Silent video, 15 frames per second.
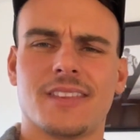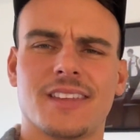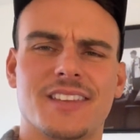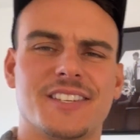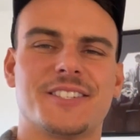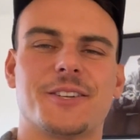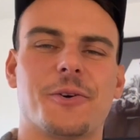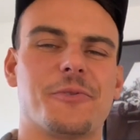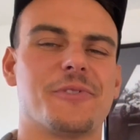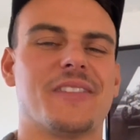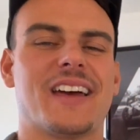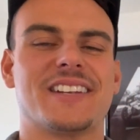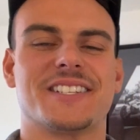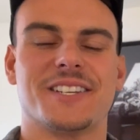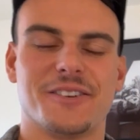So
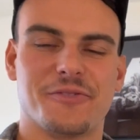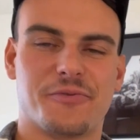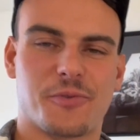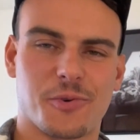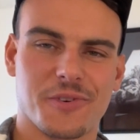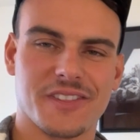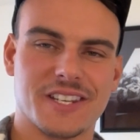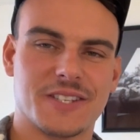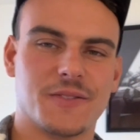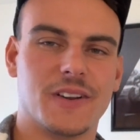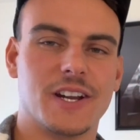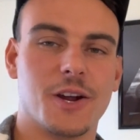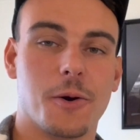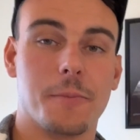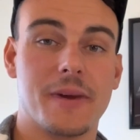that's it for this
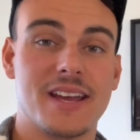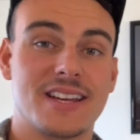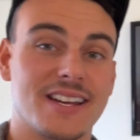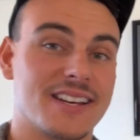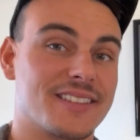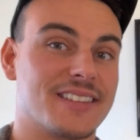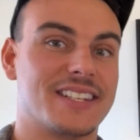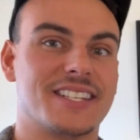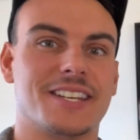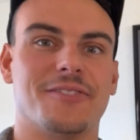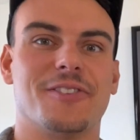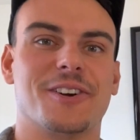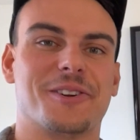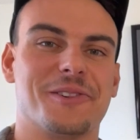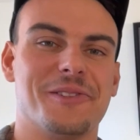video, making the
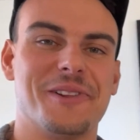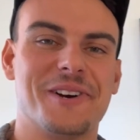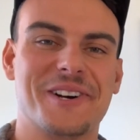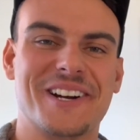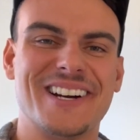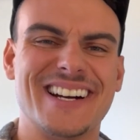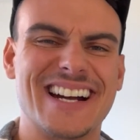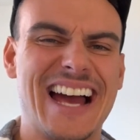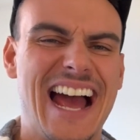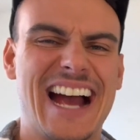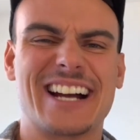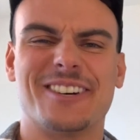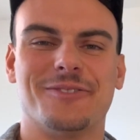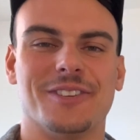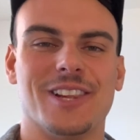Civic look a
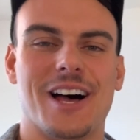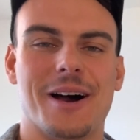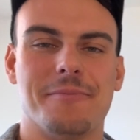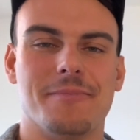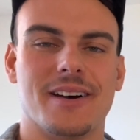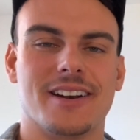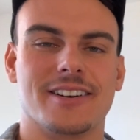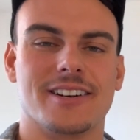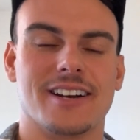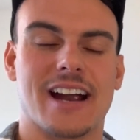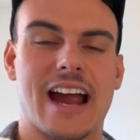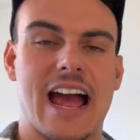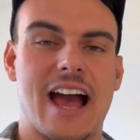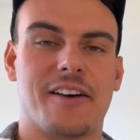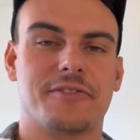heck of a lot better
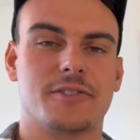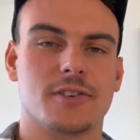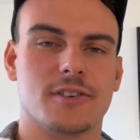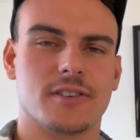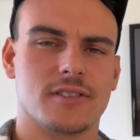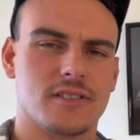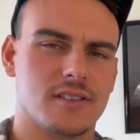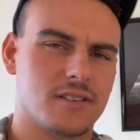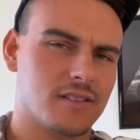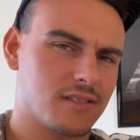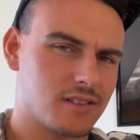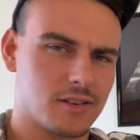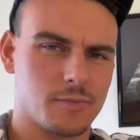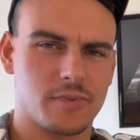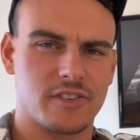after the
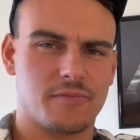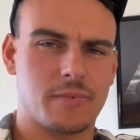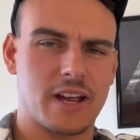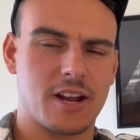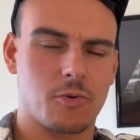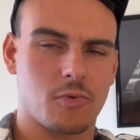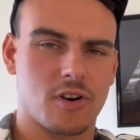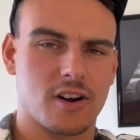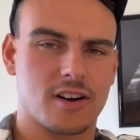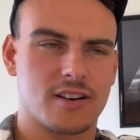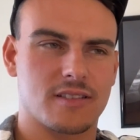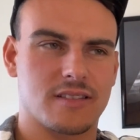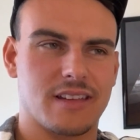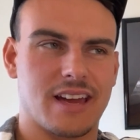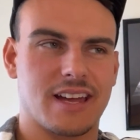little bit of paint
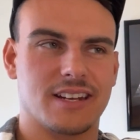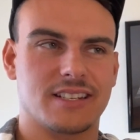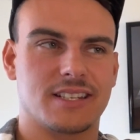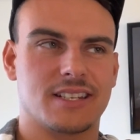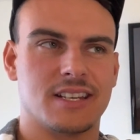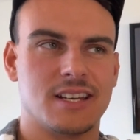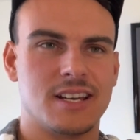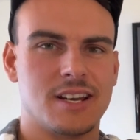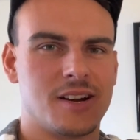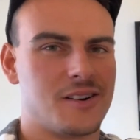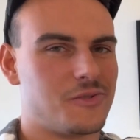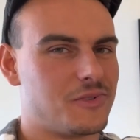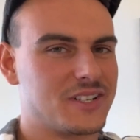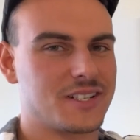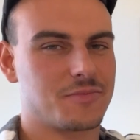work that
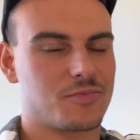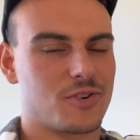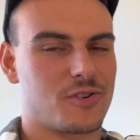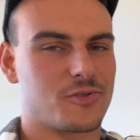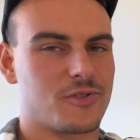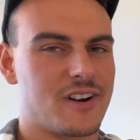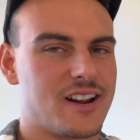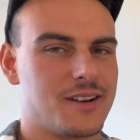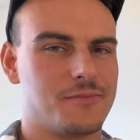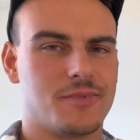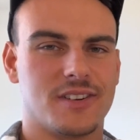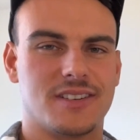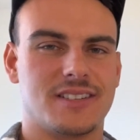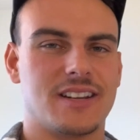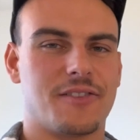wasn't pro grade,
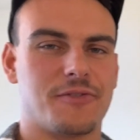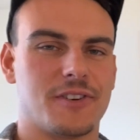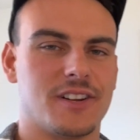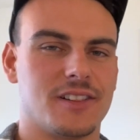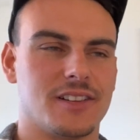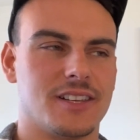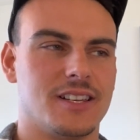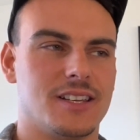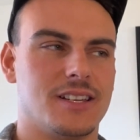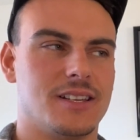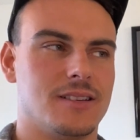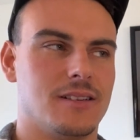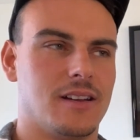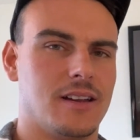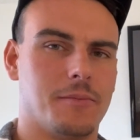but
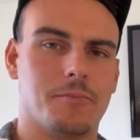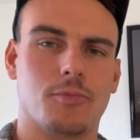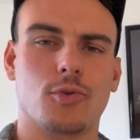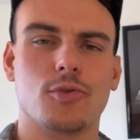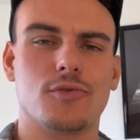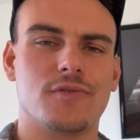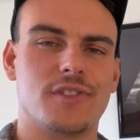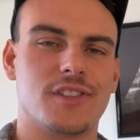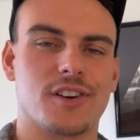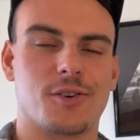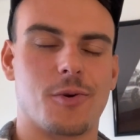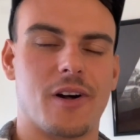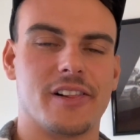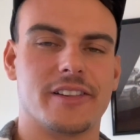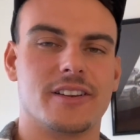definitely improved the
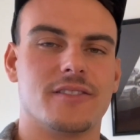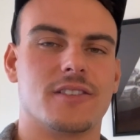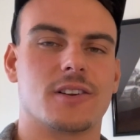quality of the